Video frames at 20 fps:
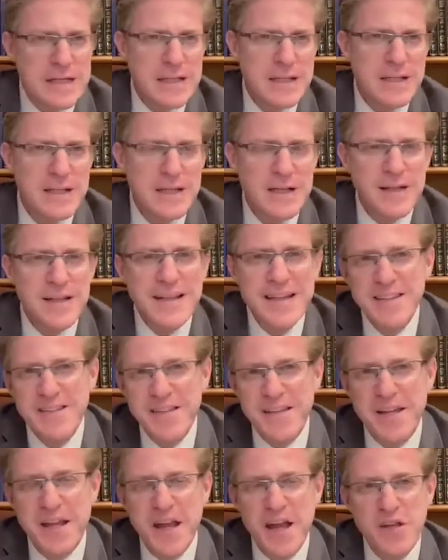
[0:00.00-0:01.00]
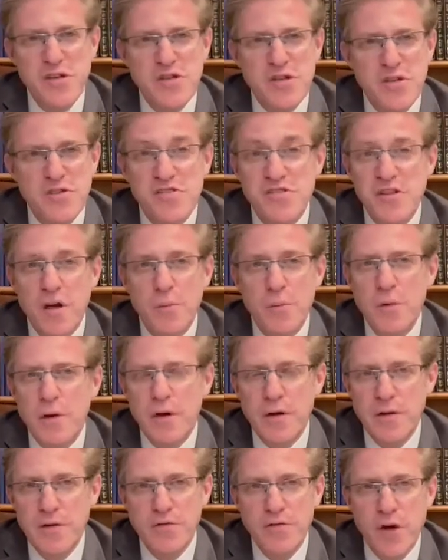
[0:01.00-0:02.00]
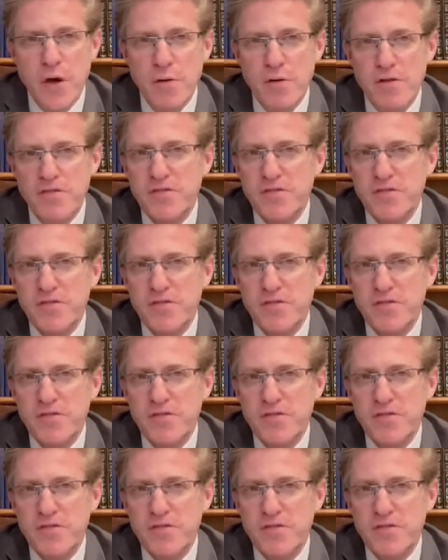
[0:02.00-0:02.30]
little indication somewhere in the Torah,